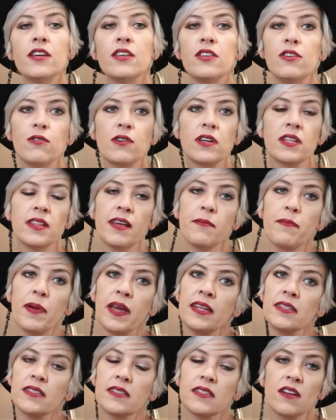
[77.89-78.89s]
You can let
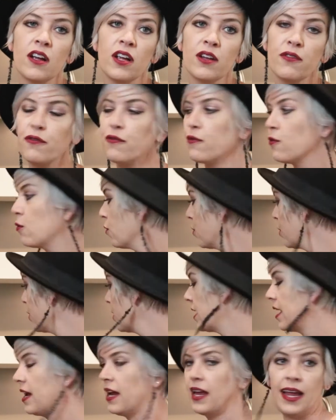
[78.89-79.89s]
paint sit on
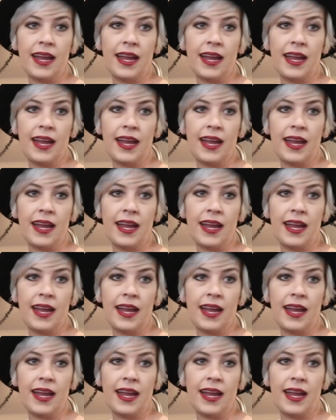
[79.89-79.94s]
for